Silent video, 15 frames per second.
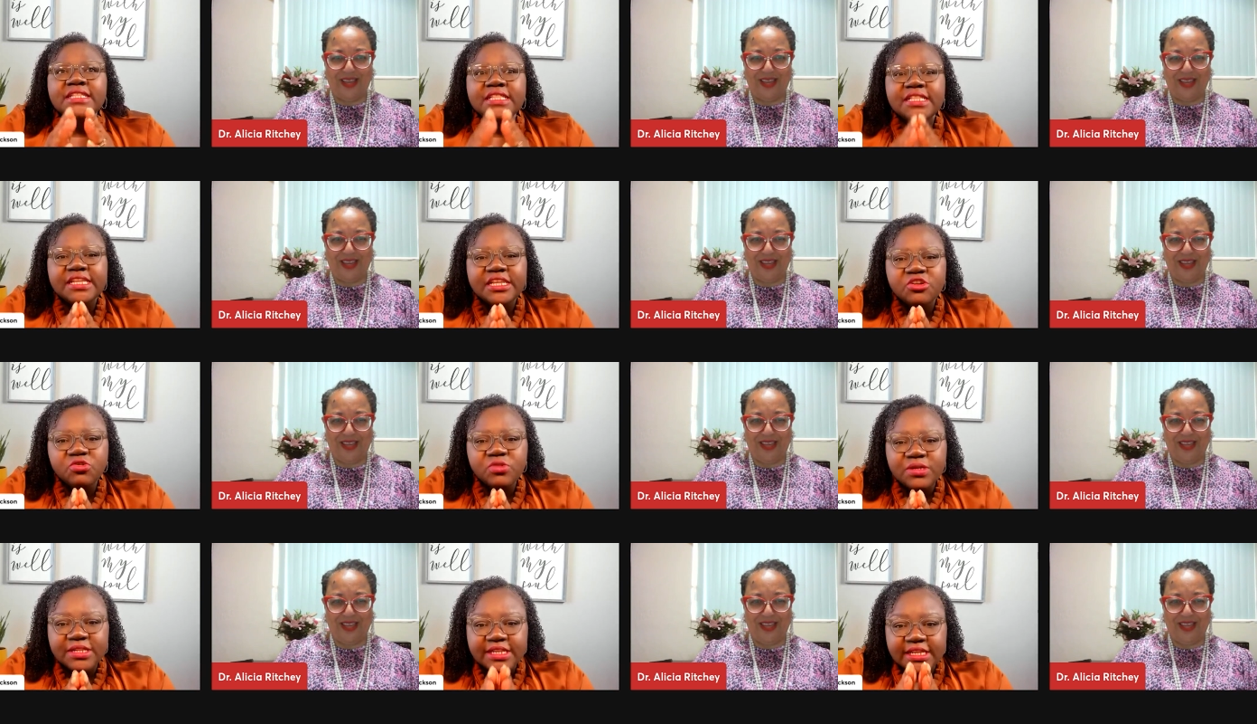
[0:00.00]

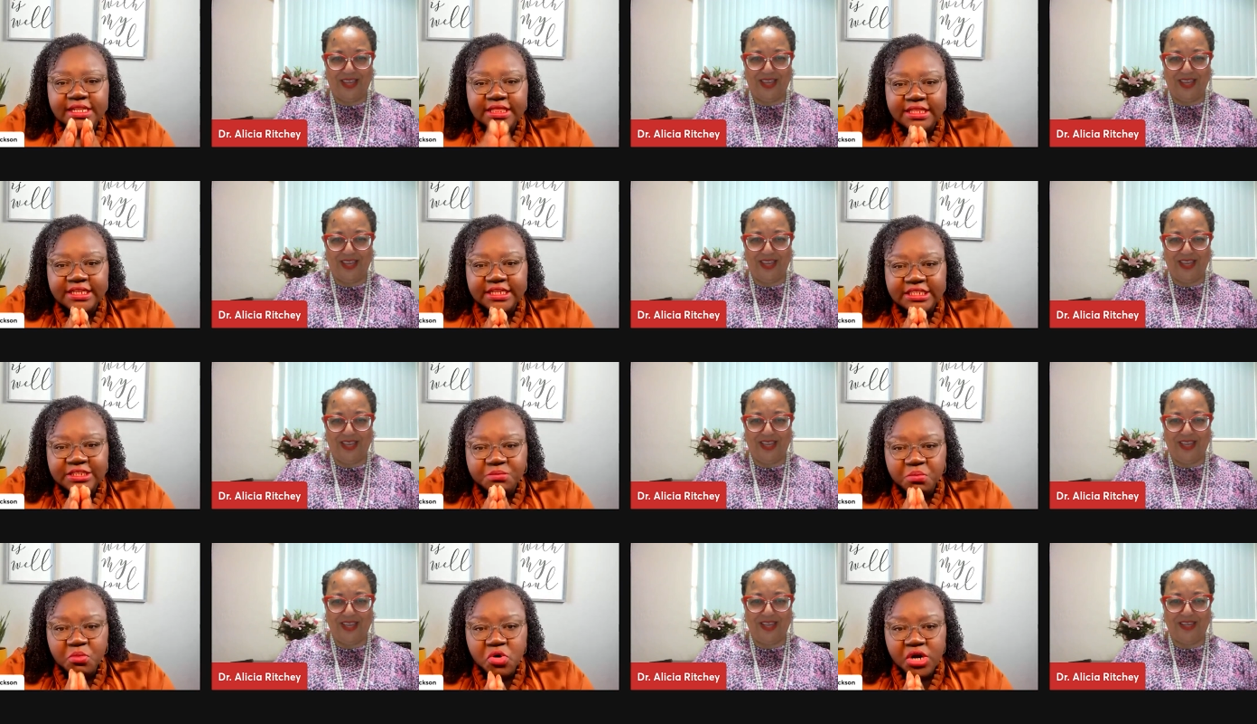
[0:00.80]
Speaker 1: literally this
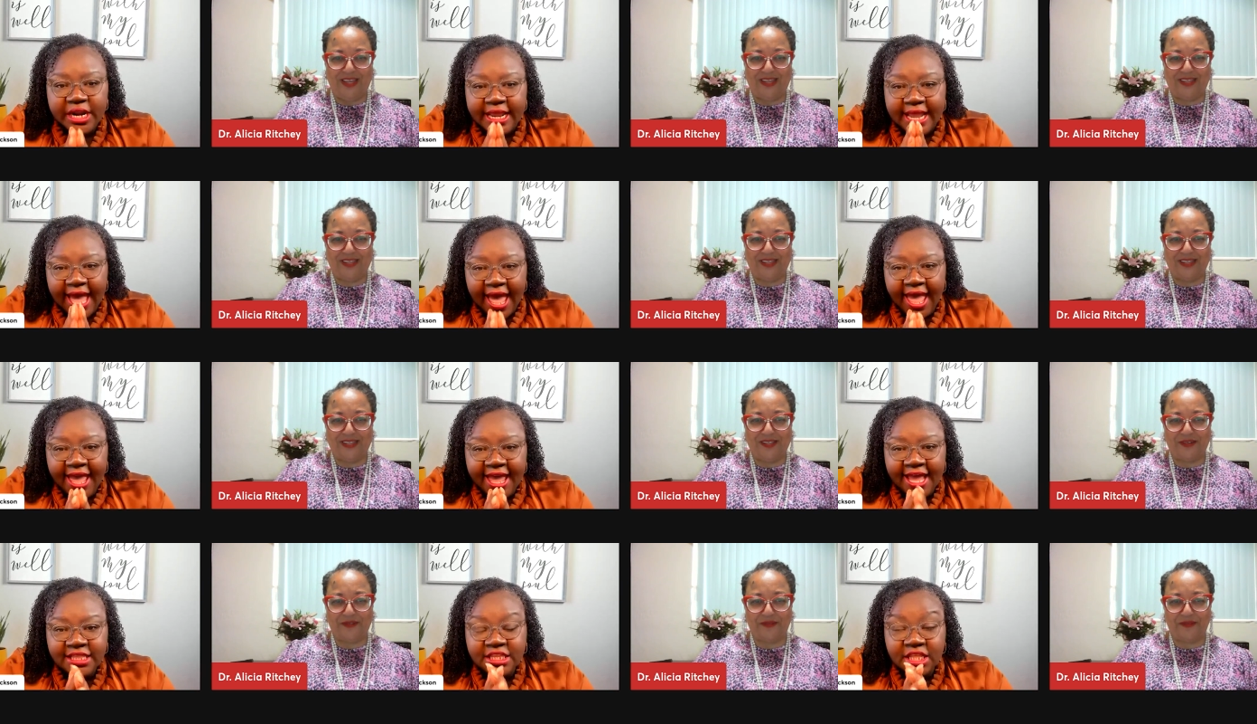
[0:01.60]
morning I
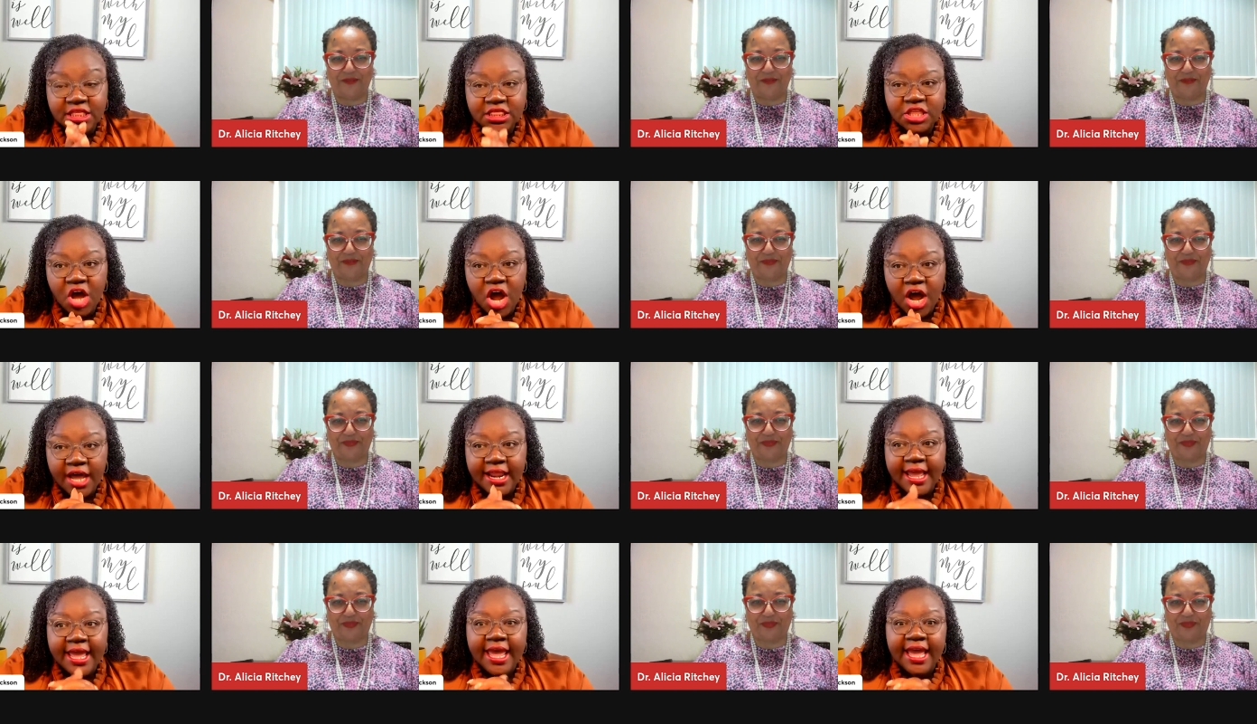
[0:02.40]
had the thought
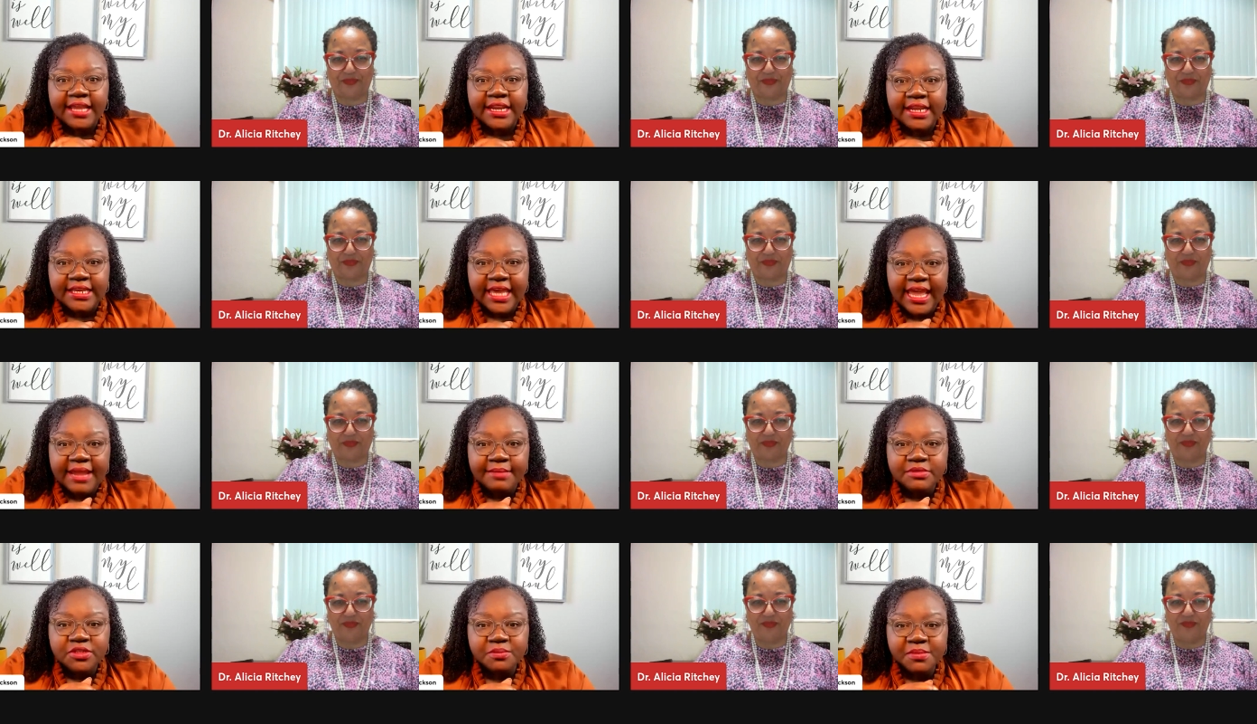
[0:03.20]
and it came
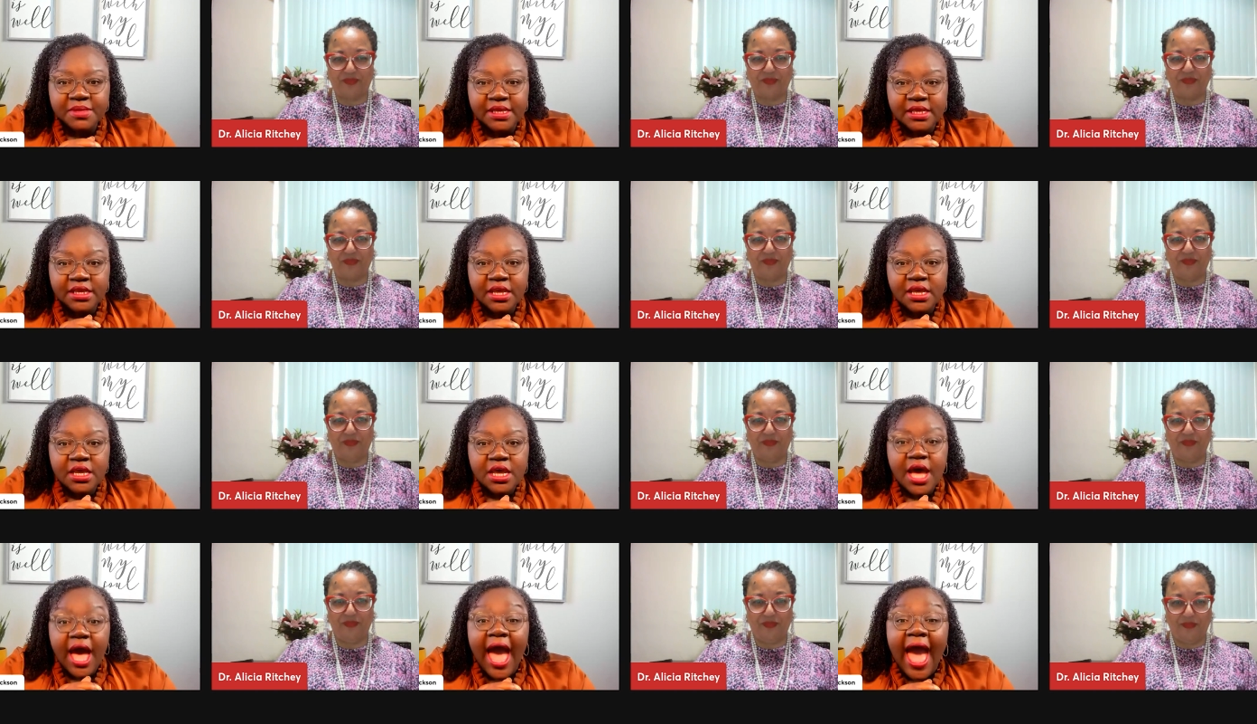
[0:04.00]
to me
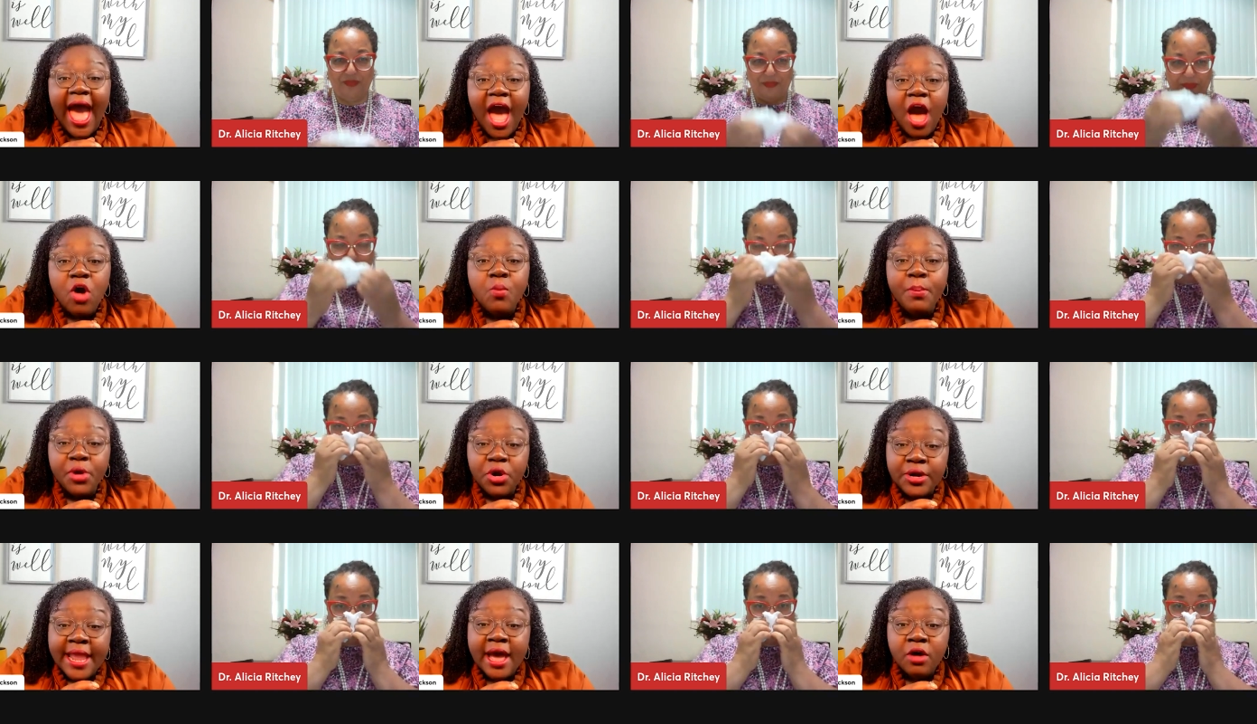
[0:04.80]
how
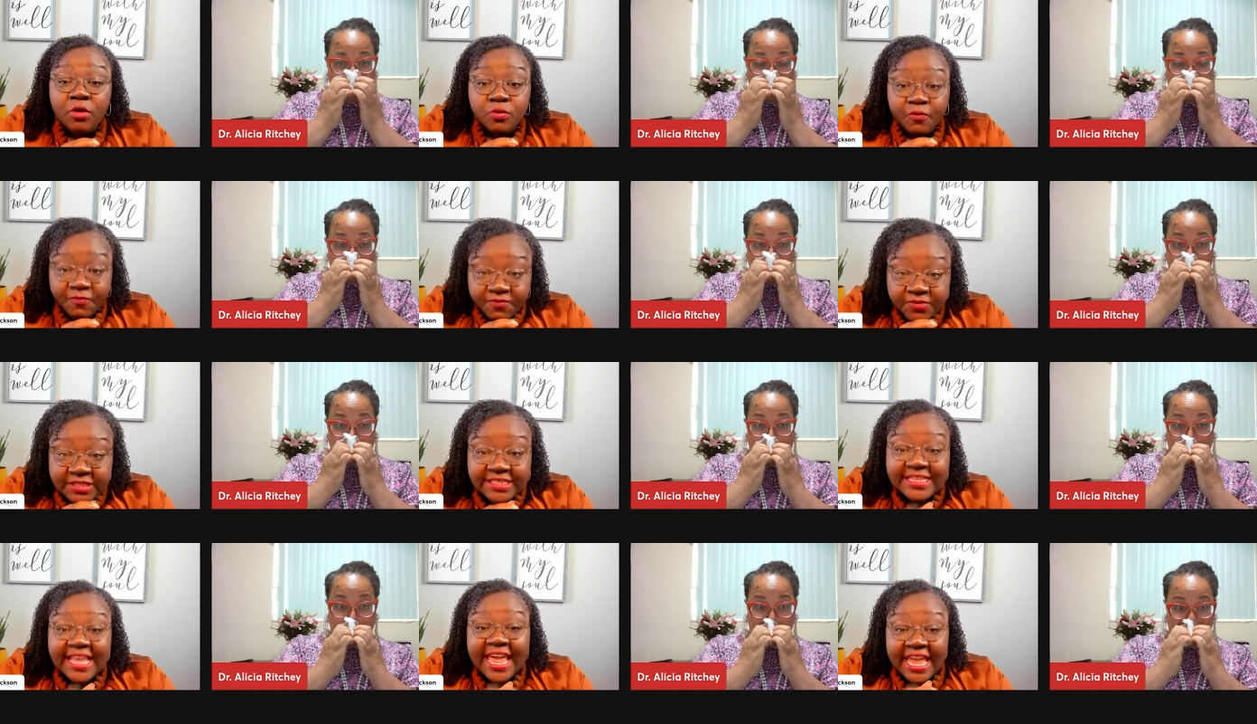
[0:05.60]
burnout
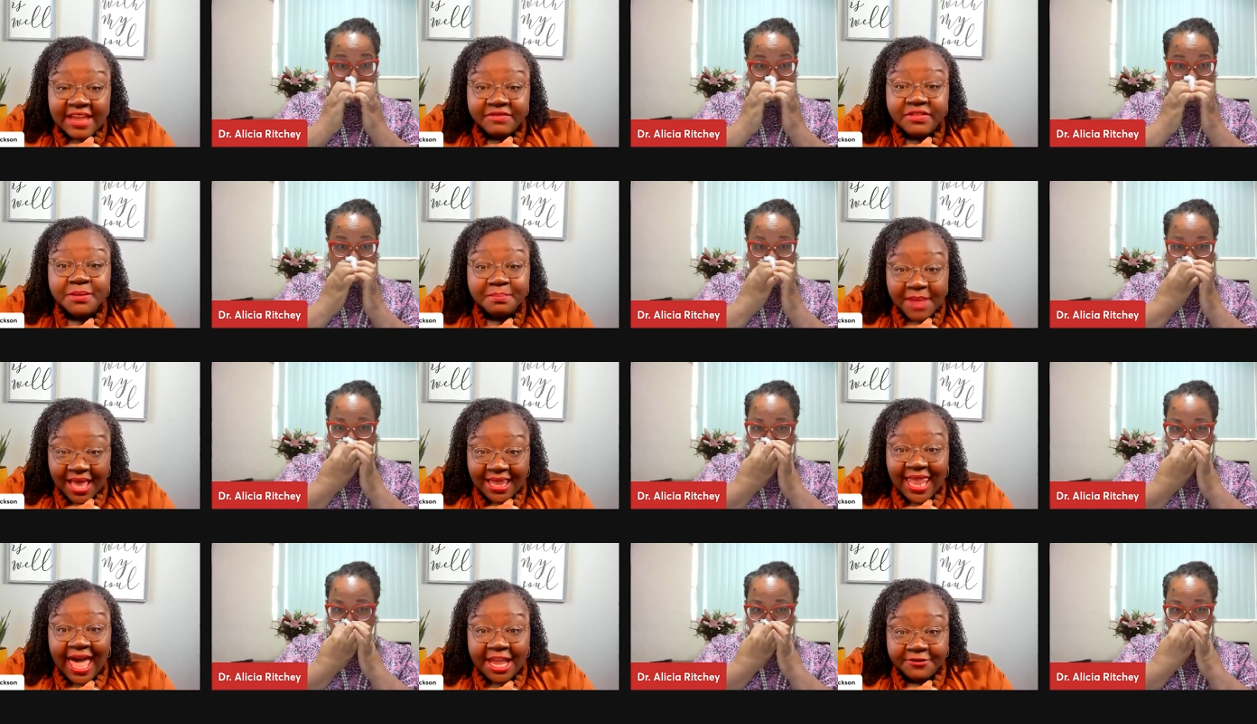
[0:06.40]
saved my
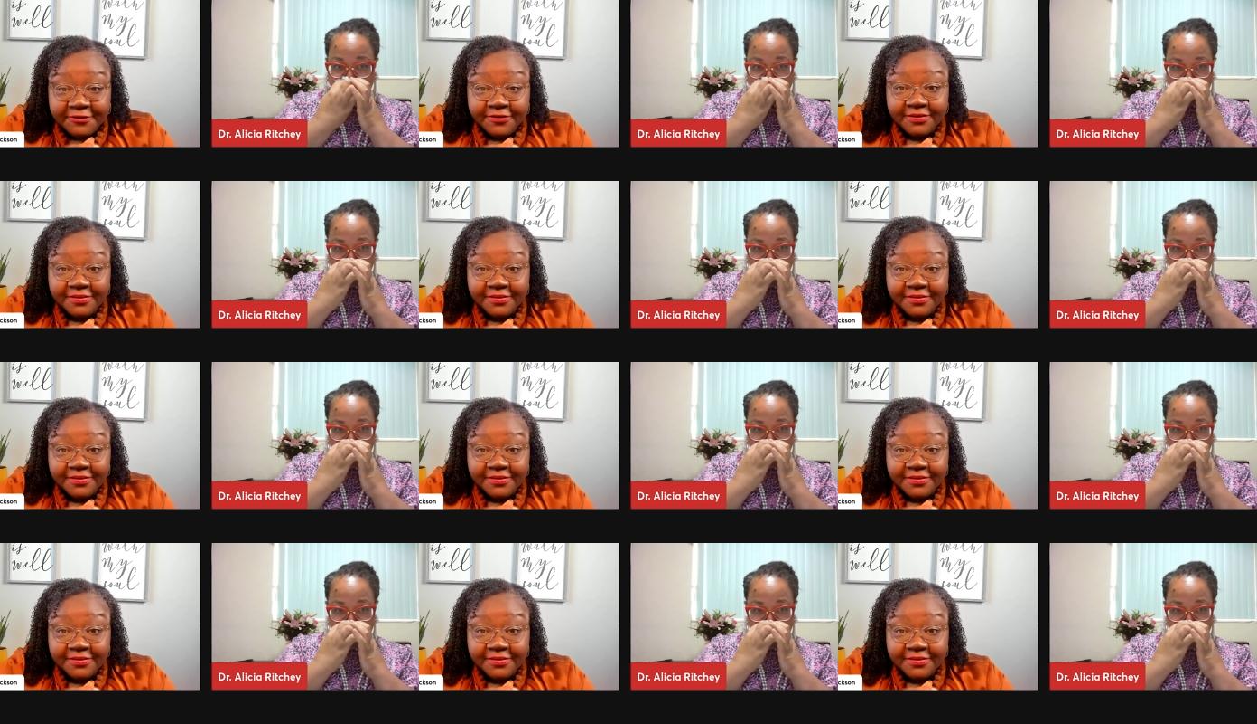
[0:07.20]
life.